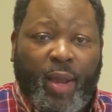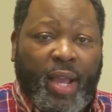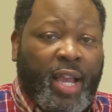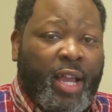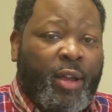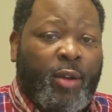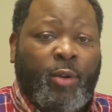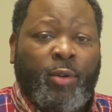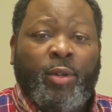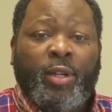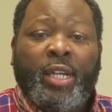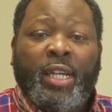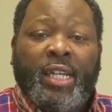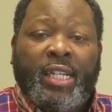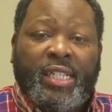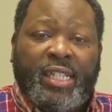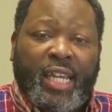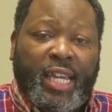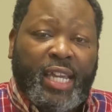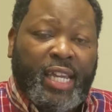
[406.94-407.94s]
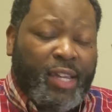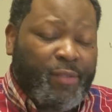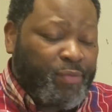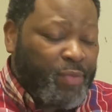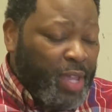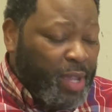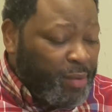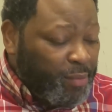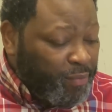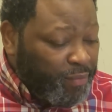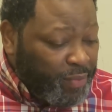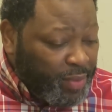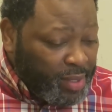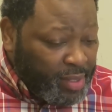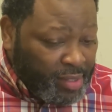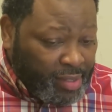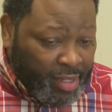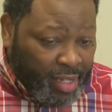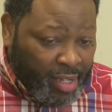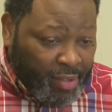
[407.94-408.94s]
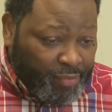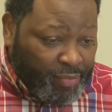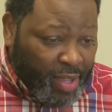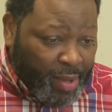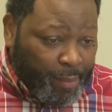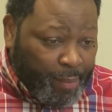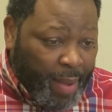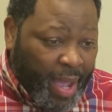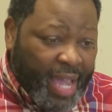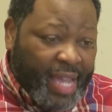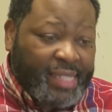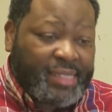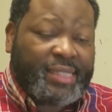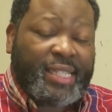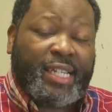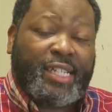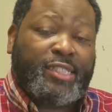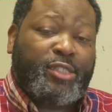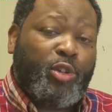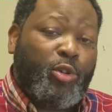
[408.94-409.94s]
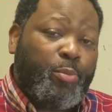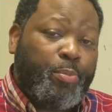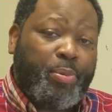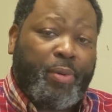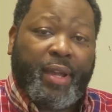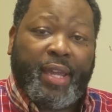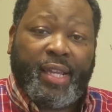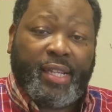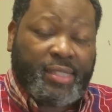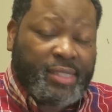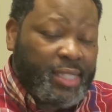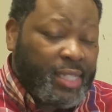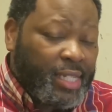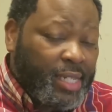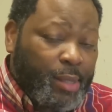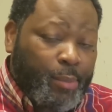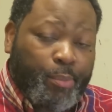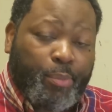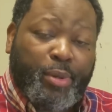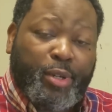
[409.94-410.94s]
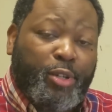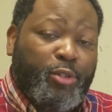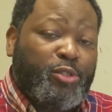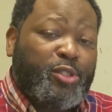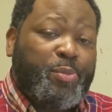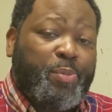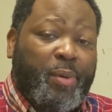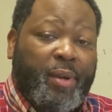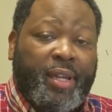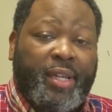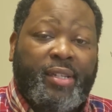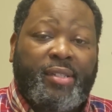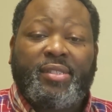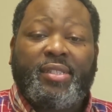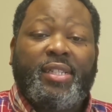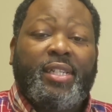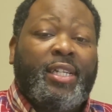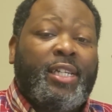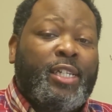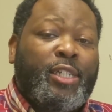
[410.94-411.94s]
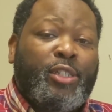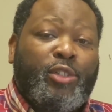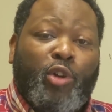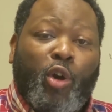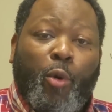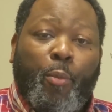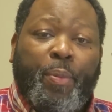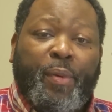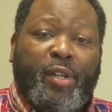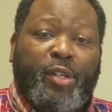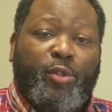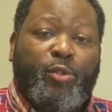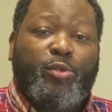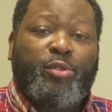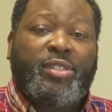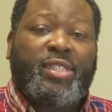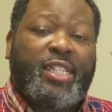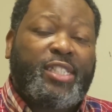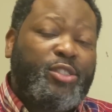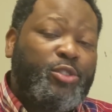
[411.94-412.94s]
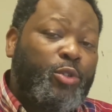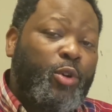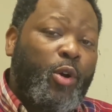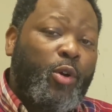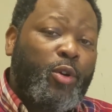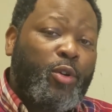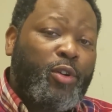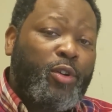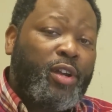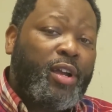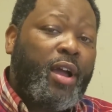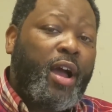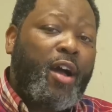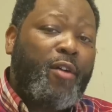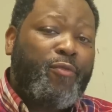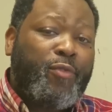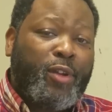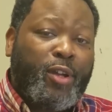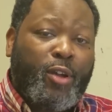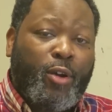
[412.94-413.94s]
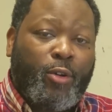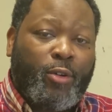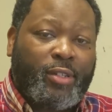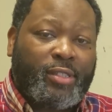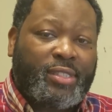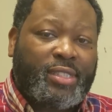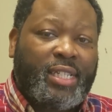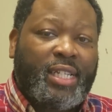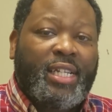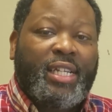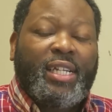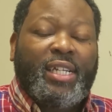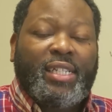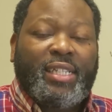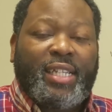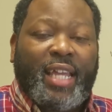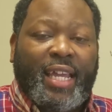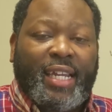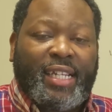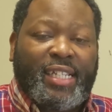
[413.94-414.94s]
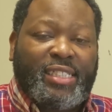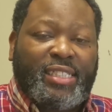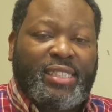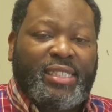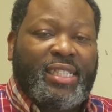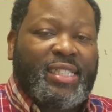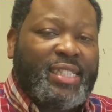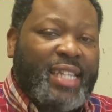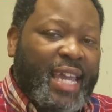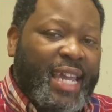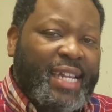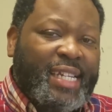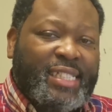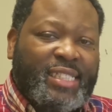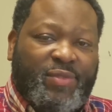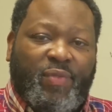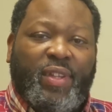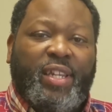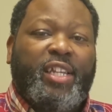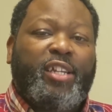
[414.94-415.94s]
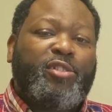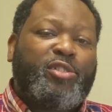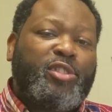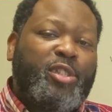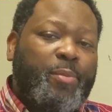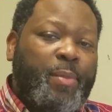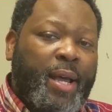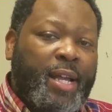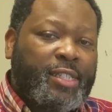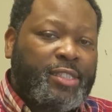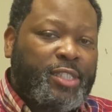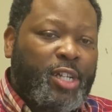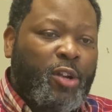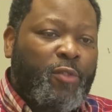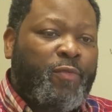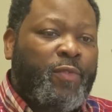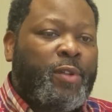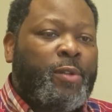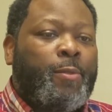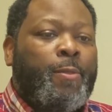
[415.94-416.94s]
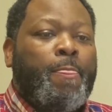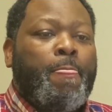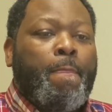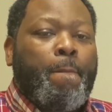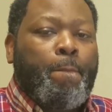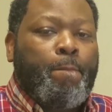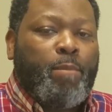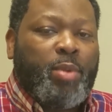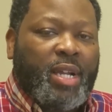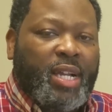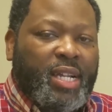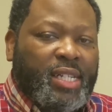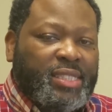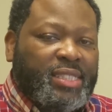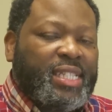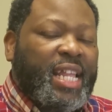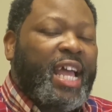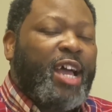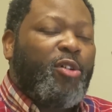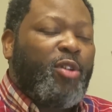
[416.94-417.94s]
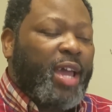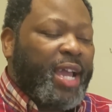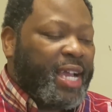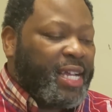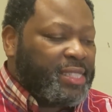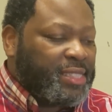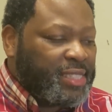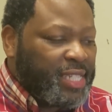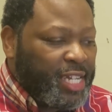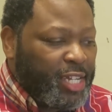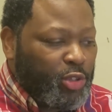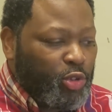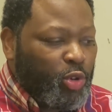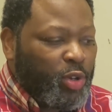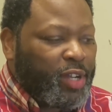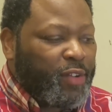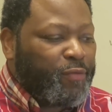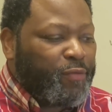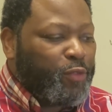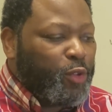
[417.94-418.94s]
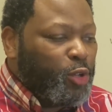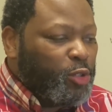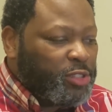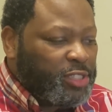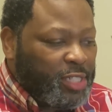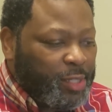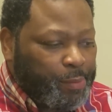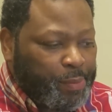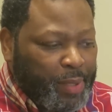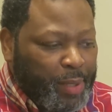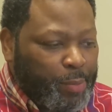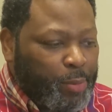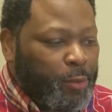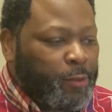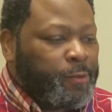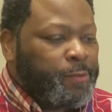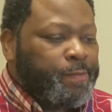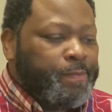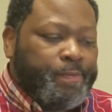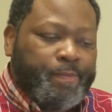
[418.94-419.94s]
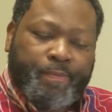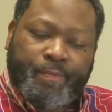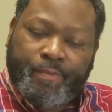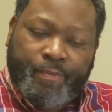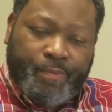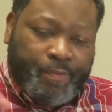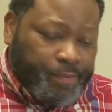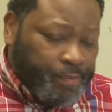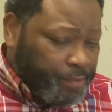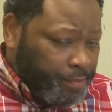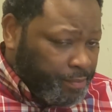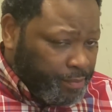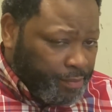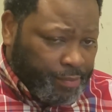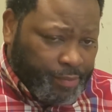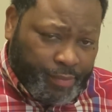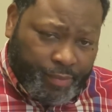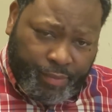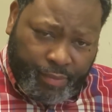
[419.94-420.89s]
you know, jumping around. If their mindset is on pranks, produce pranks. Don't produce that you're going on a golfing course, that this video is about surfing, because now, like I said, you're confusing the people,